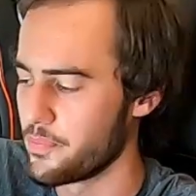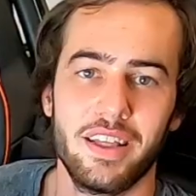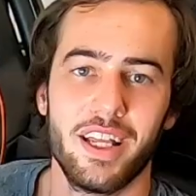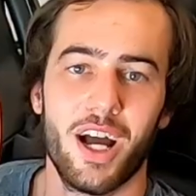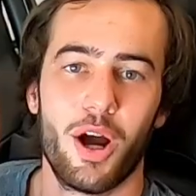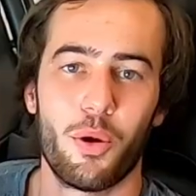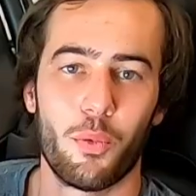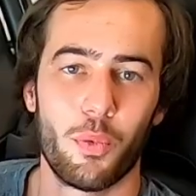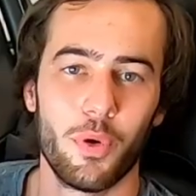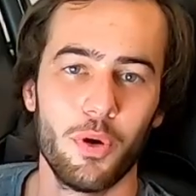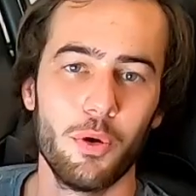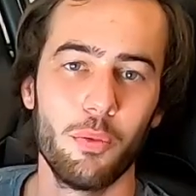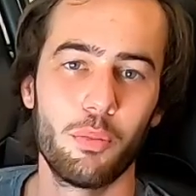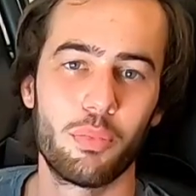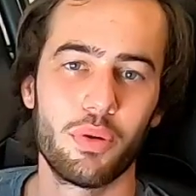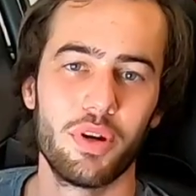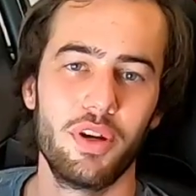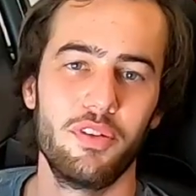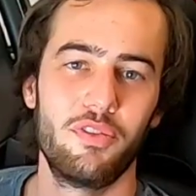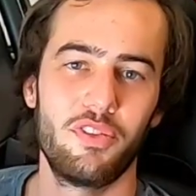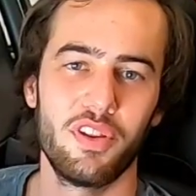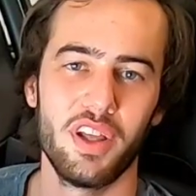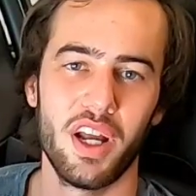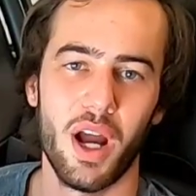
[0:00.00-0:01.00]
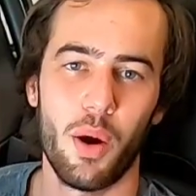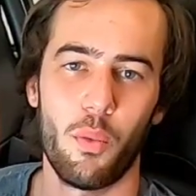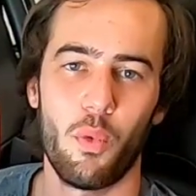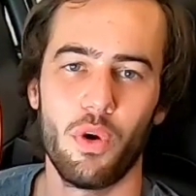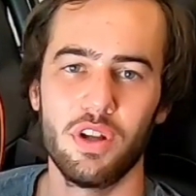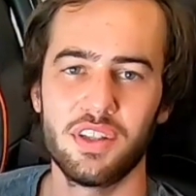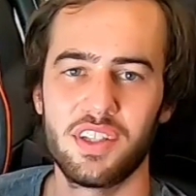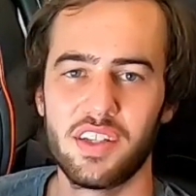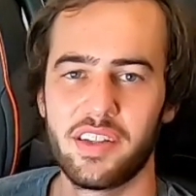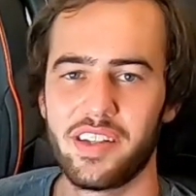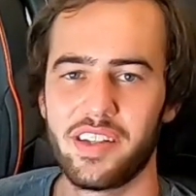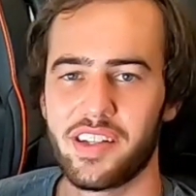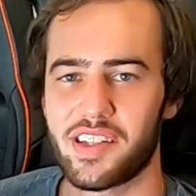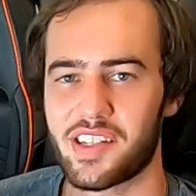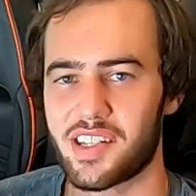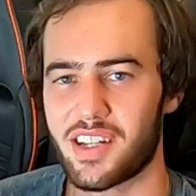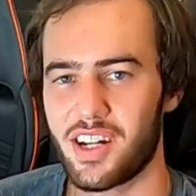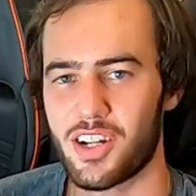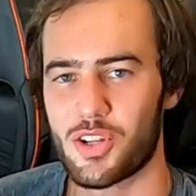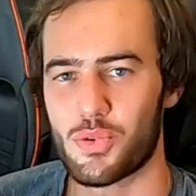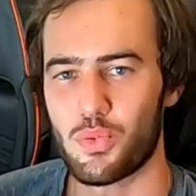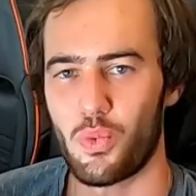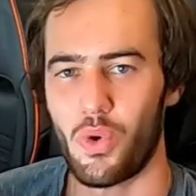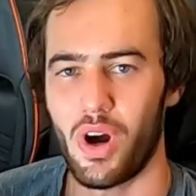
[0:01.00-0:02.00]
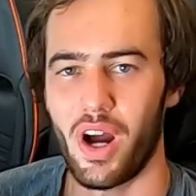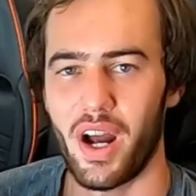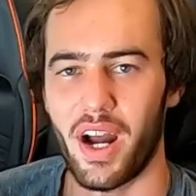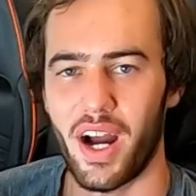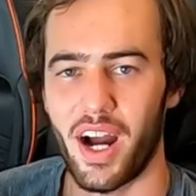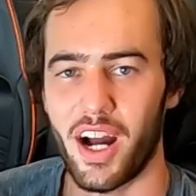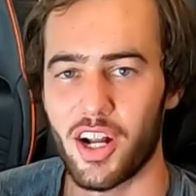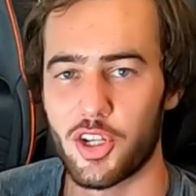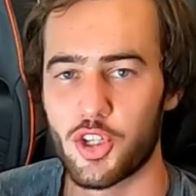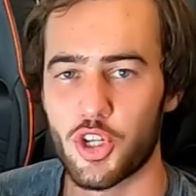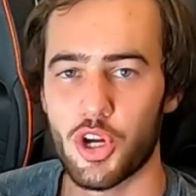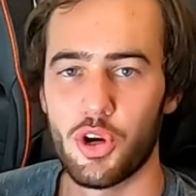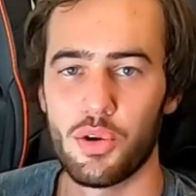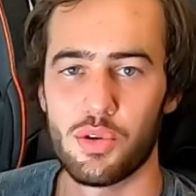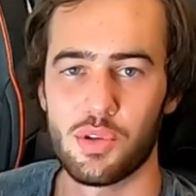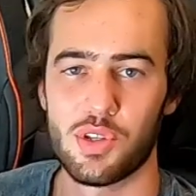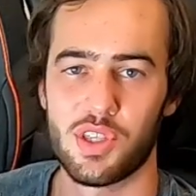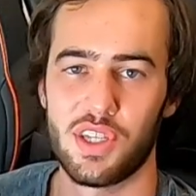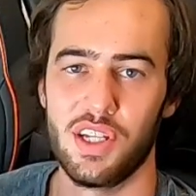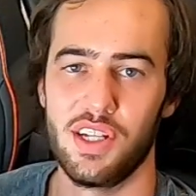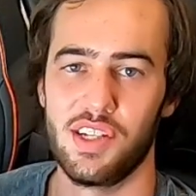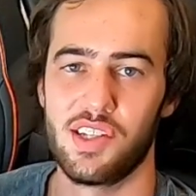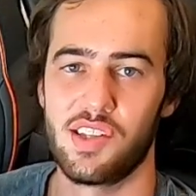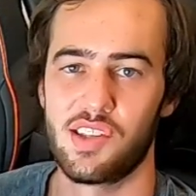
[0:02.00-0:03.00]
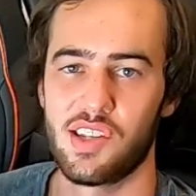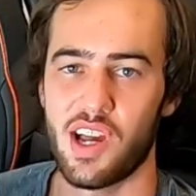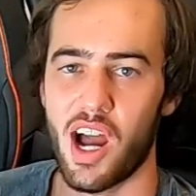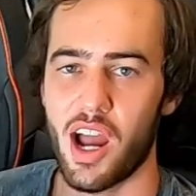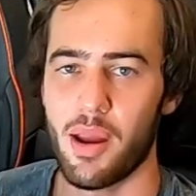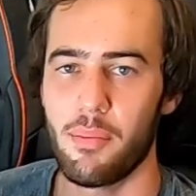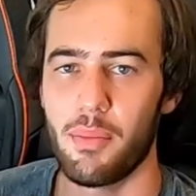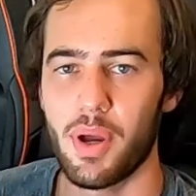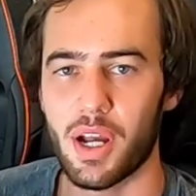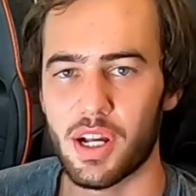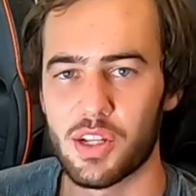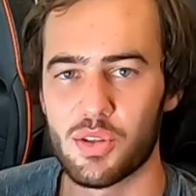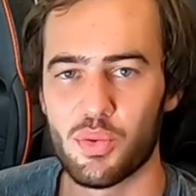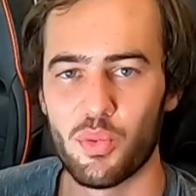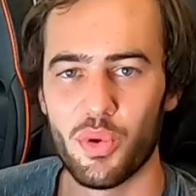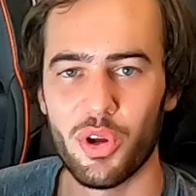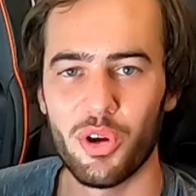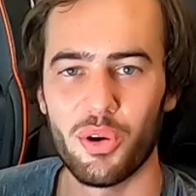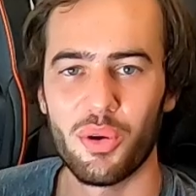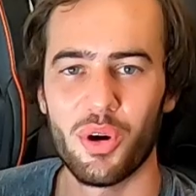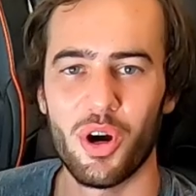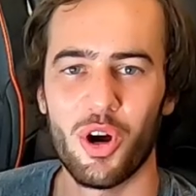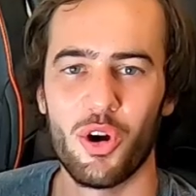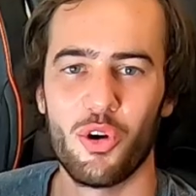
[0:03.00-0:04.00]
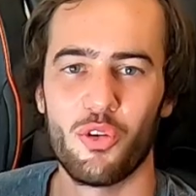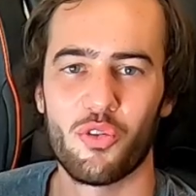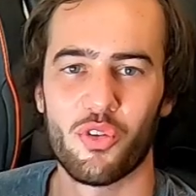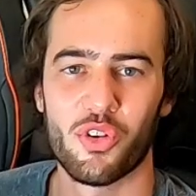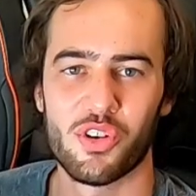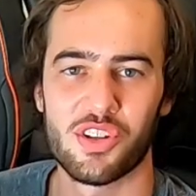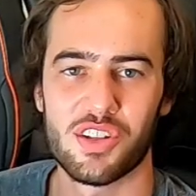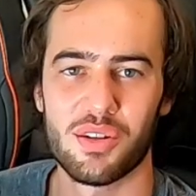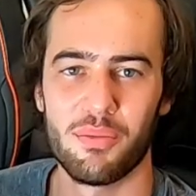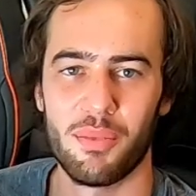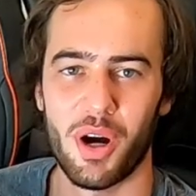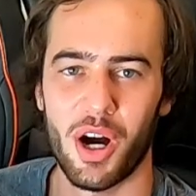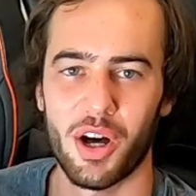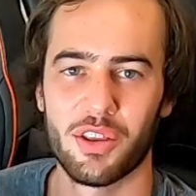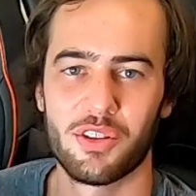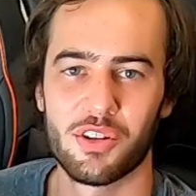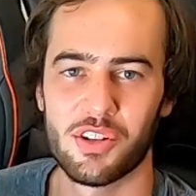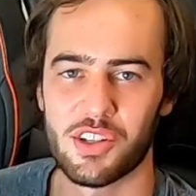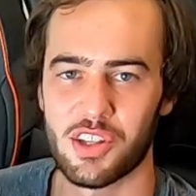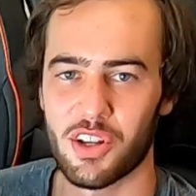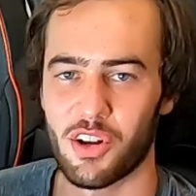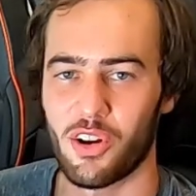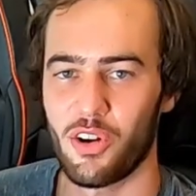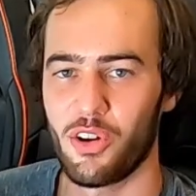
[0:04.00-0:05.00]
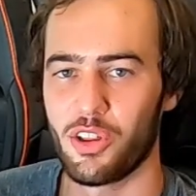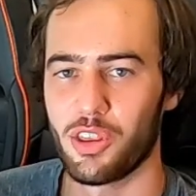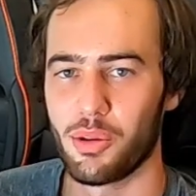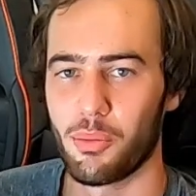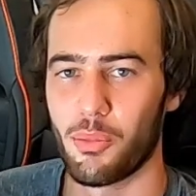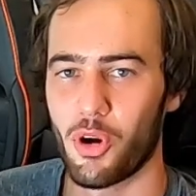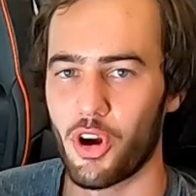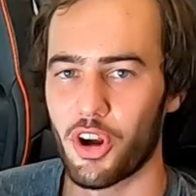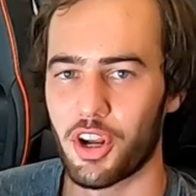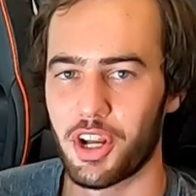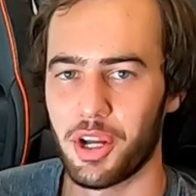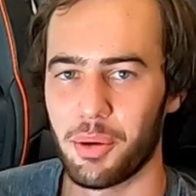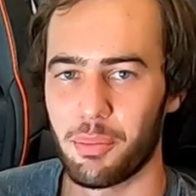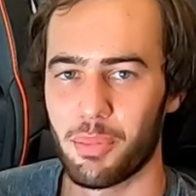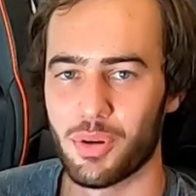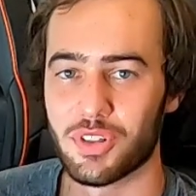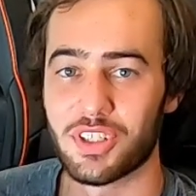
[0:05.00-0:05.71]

Now real briefly, I want to discuss why I chose the Xymex wheel over some others that are on the market,